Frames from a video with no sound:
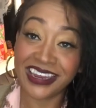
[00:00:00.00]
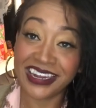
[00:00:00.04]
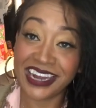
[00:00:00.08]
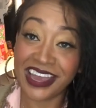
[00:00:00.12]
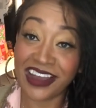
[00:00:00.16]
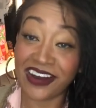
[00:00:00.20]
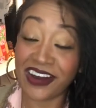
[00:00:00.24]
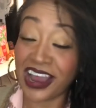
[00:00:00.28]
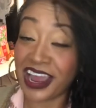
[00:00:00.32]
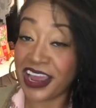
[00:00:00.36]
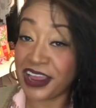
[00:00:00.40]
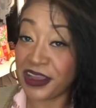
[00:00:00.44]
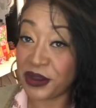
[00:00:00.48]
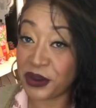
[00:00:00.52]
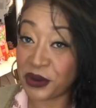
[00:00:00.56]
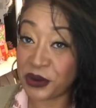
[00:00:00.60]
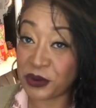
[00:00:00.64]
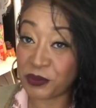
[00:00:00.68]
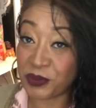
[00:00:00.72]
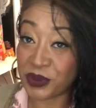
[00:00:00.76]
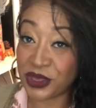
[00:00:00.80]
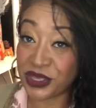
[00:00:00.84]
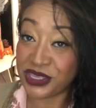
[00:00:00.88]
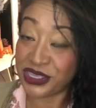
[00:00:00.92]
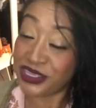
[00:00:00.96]
Now, I
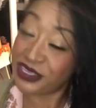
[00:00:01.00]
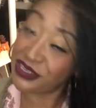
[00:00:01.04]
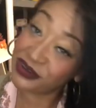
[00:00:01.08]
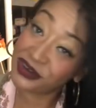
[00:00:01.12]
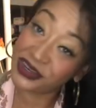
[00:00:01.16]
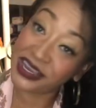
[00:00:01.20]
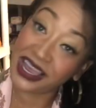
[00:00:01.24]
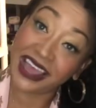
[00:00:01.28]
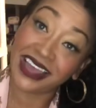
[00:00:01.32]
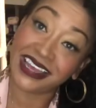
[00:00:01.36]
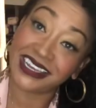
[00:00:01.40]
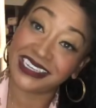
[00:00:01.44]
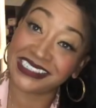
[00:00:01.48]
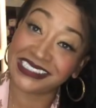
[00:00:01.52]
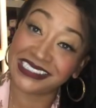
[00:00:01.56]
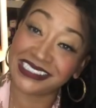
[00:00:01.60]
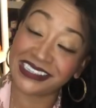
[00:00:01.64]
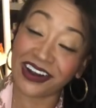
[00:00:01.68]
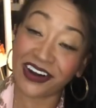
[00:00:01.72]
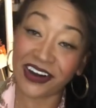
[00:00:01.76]
hope you guys